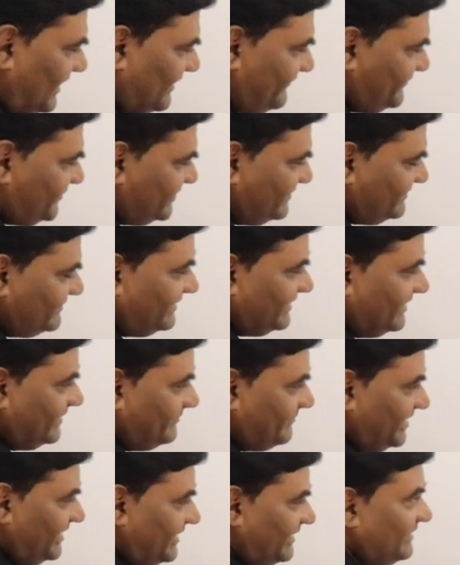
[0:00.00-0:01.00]
I have changed the
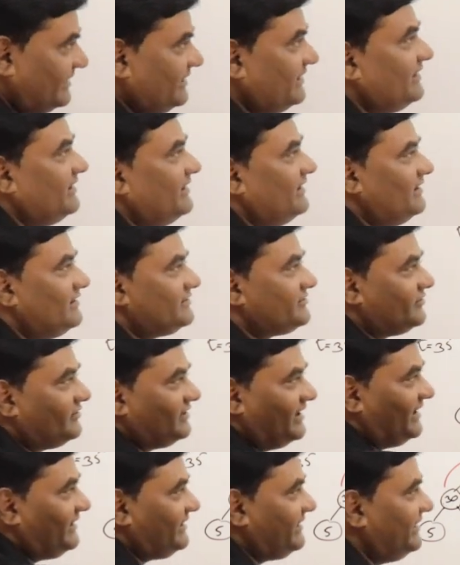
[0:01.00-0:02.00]
name A. So
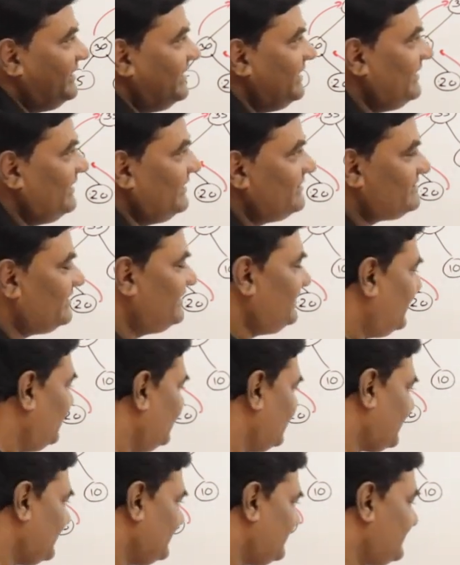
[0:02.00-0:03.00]
like A is an
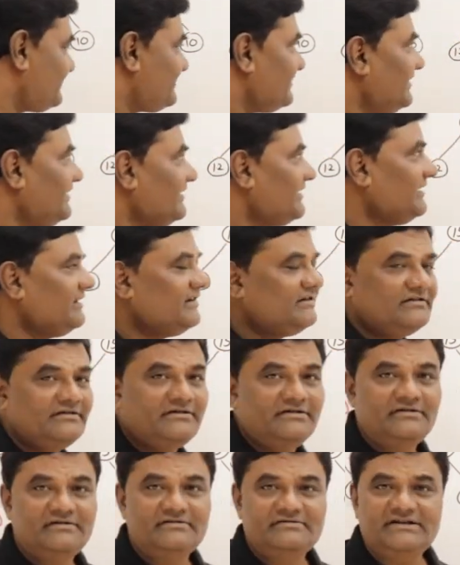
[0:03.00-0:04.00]
array, this array.
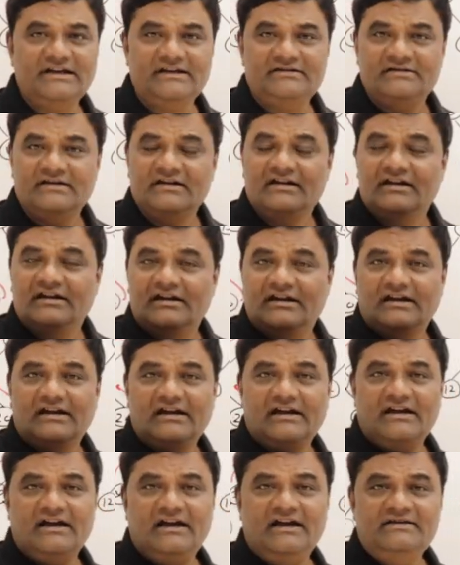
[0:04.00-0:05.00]
Then
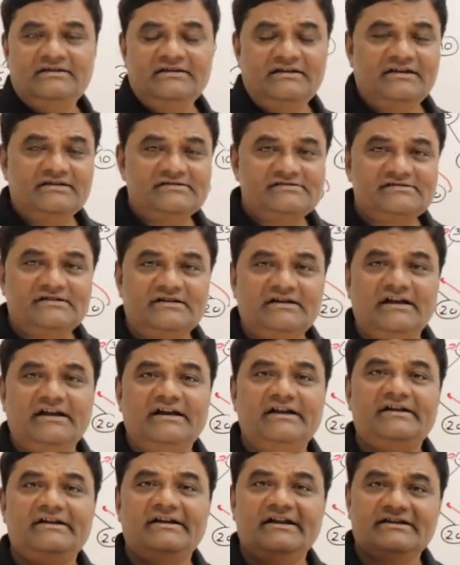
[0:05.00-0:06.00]
N is the
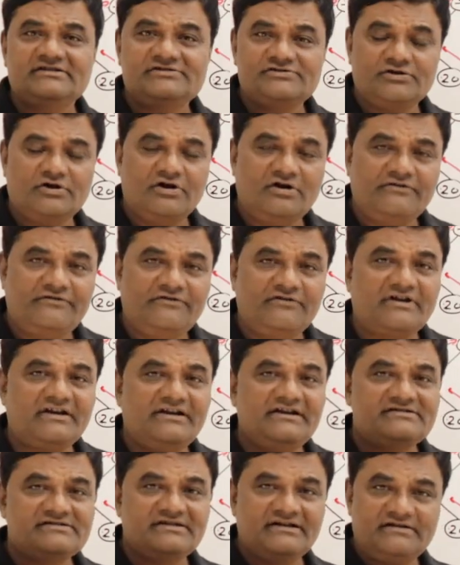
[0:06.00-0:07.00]
index of
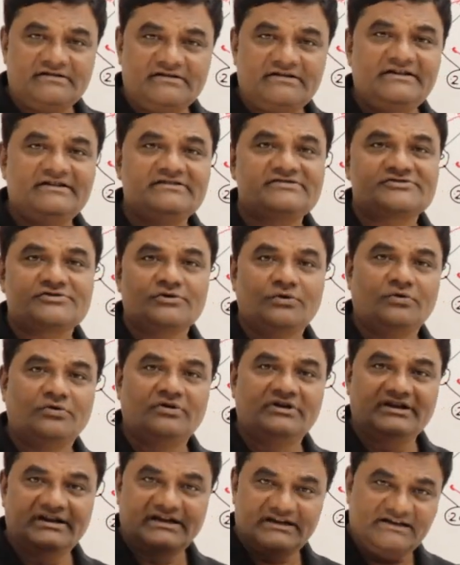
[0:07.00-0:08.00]
recently
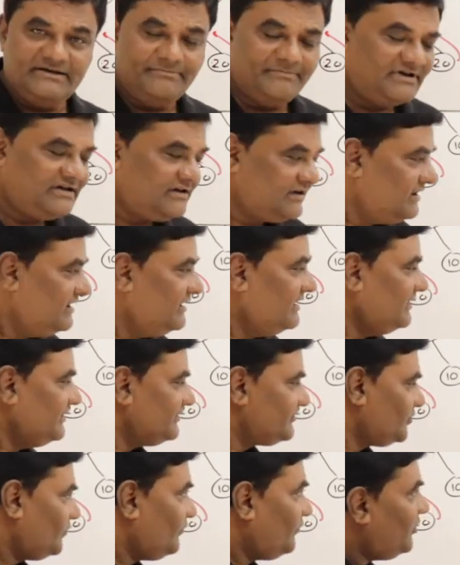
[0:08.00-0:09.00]
stored element.
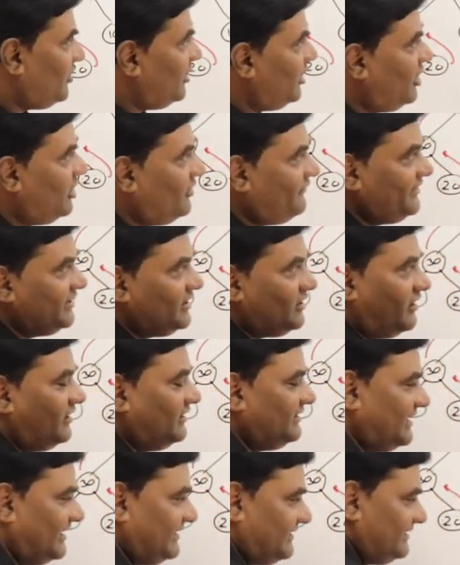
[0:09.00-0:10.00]
So how we
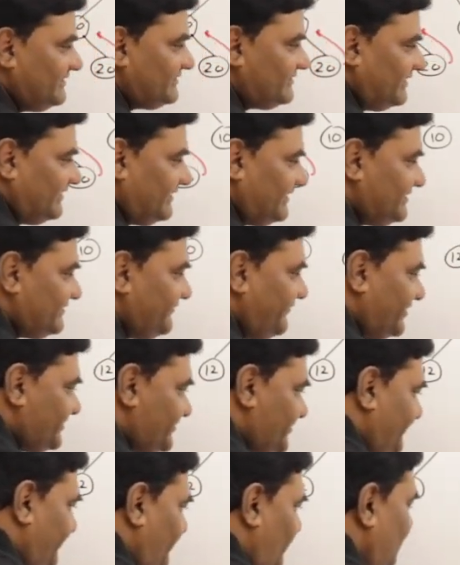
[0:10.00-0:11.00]
call that insert is,
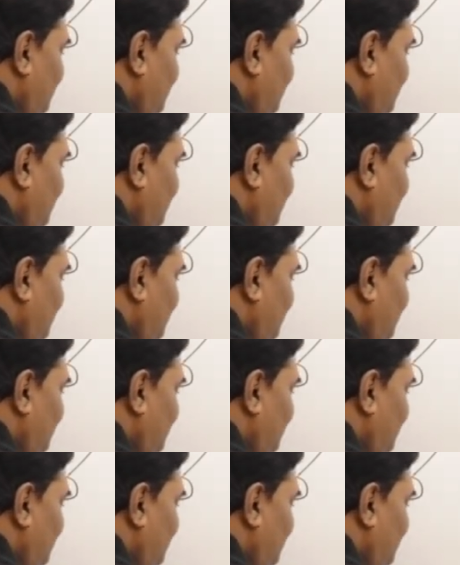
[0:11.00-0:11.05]
first of